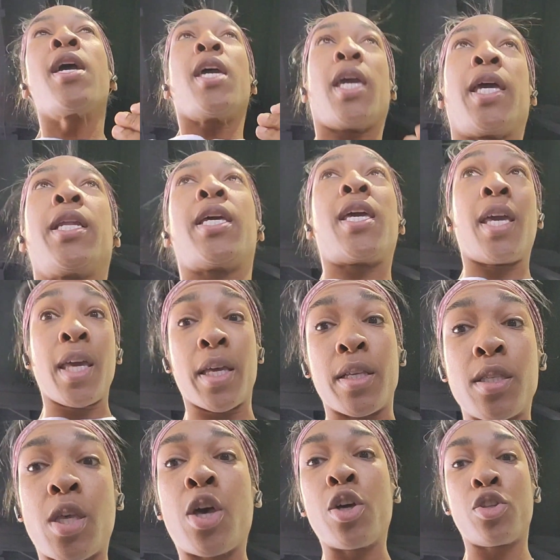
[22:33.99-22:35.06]
It
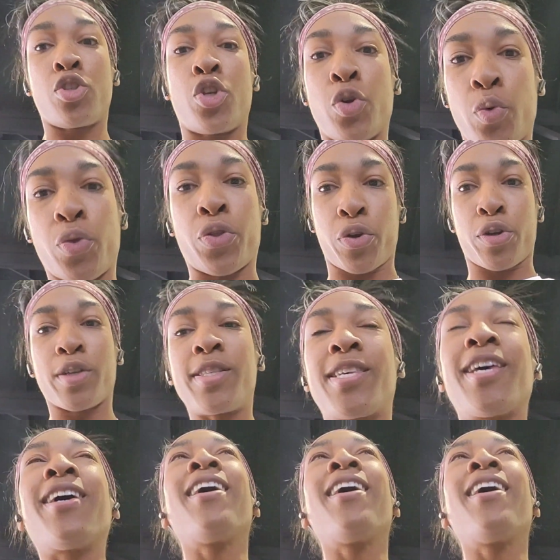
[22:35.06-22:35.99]
is 2/3.